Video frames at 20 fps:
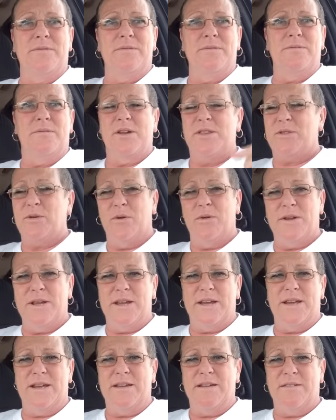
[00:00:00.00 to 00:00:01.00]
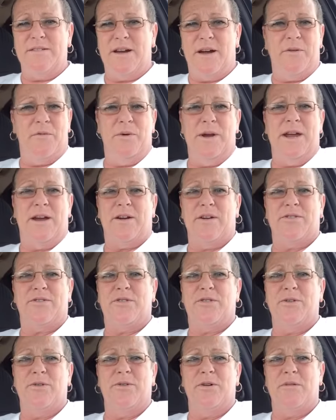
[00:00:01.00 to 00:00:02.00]
with only a week or
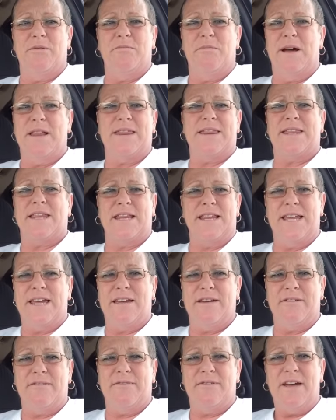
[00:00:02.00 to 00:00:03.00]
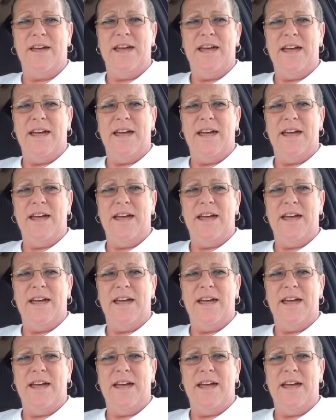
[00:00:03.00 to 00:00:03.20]
two or a month to live